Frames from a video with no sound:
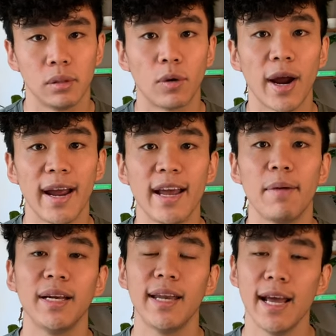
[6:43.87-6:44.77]
All right, and
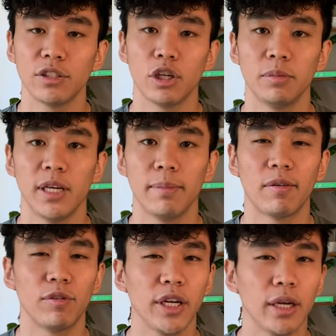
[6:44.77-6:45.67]
now my next top tip,
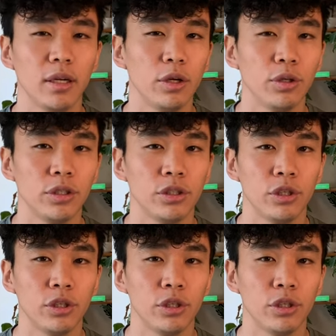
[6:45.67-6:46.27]
I've already alluded